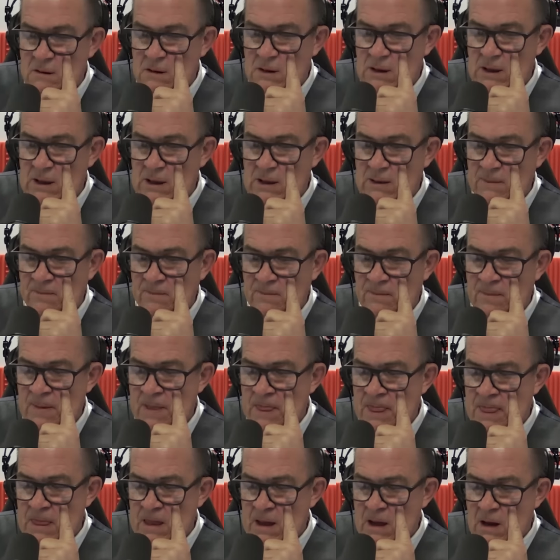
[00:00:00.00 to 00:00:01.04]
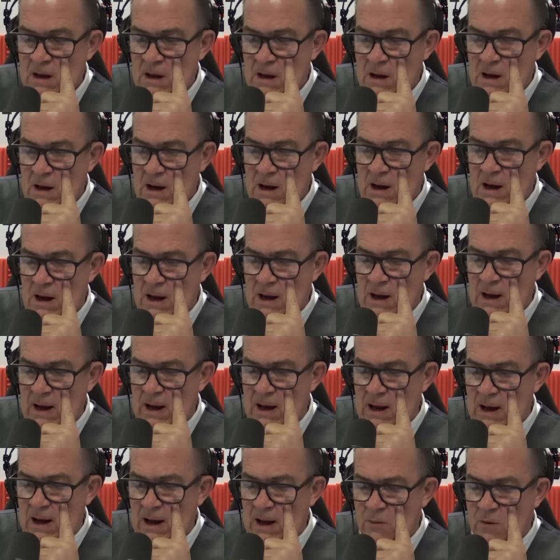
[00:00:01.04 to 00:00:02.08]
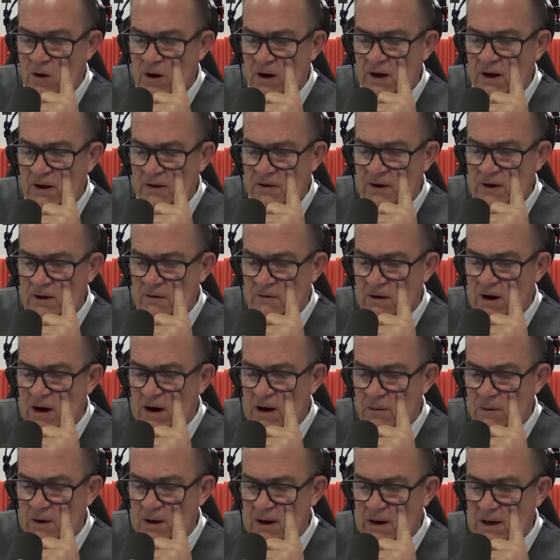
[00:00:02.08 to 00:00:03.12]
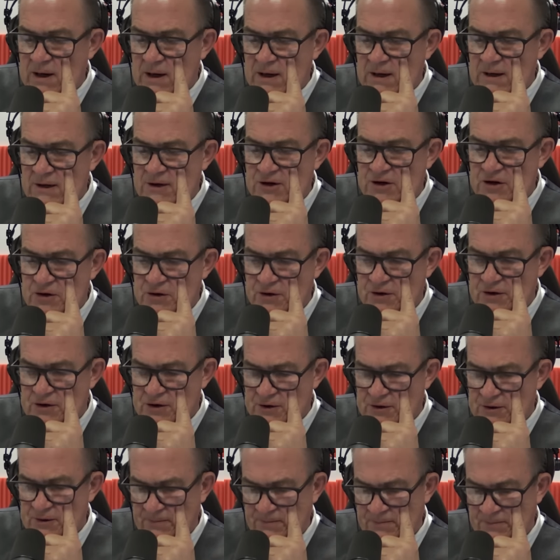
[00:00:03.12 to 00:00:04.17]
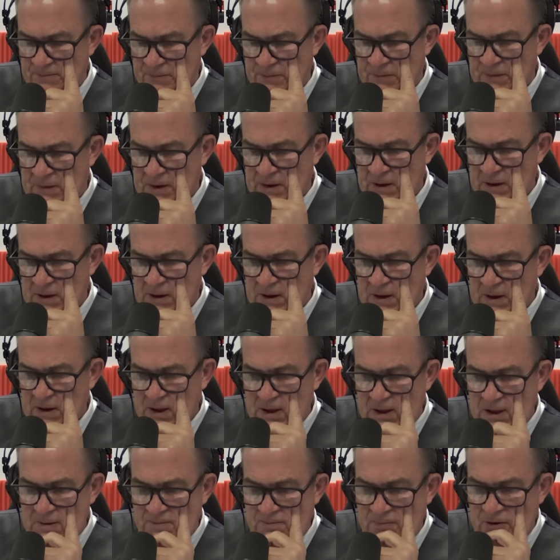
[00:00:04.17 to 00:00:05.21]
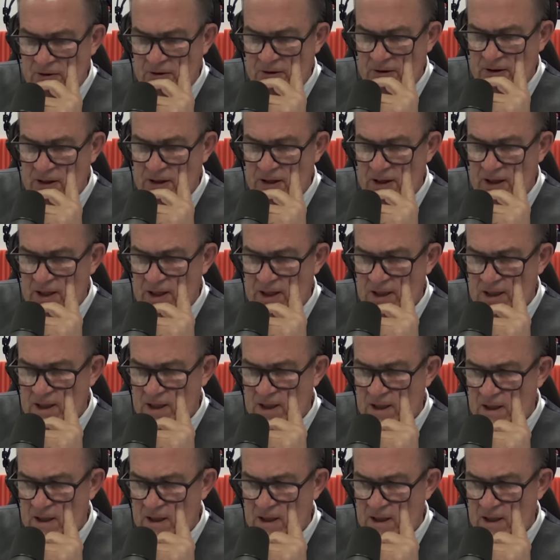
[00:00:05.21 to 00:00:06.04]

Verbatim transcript: Yeah. Uh, and, and, what do you think Rawiri should do to put his